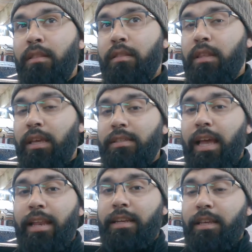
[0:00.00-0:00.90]
these
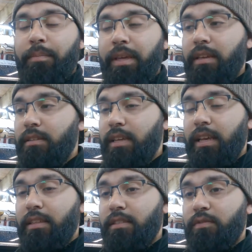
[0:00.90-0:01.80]
LED bead
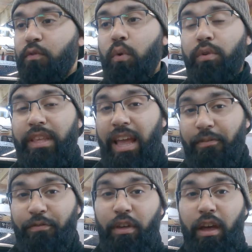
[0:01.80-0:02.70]
kits for the
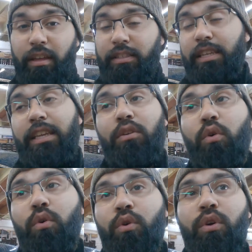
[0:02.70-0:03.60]
F30,
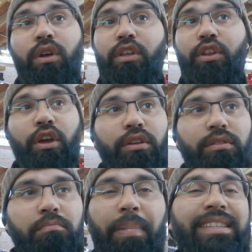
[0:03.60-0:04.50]
or you know,
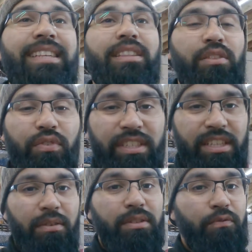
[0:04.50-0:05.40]
basically the 3
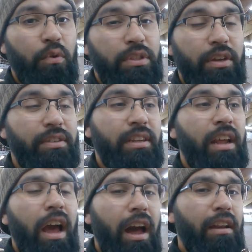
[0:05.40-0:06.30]
Series, the 4 Series, and
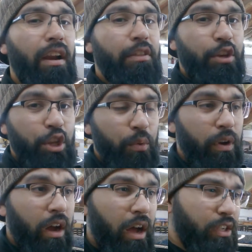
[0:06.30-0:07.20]
a lot of the
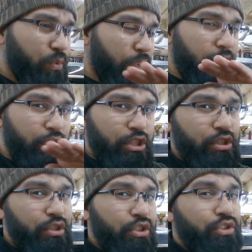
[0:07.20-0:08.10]
newer cars where you can
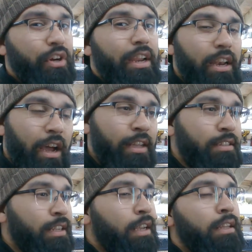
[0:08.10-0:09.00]
just use straight
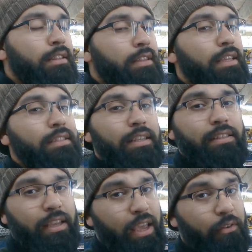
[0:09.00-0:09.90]
lines, this
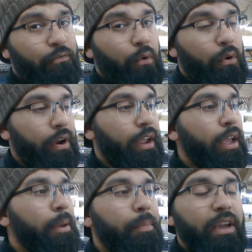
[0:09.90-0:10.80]
is the kit for it,
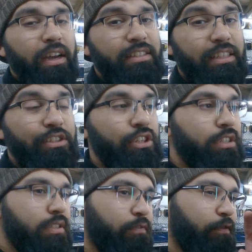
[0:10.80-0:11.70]
because it
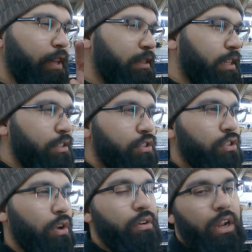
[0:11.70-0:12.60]
just fits in so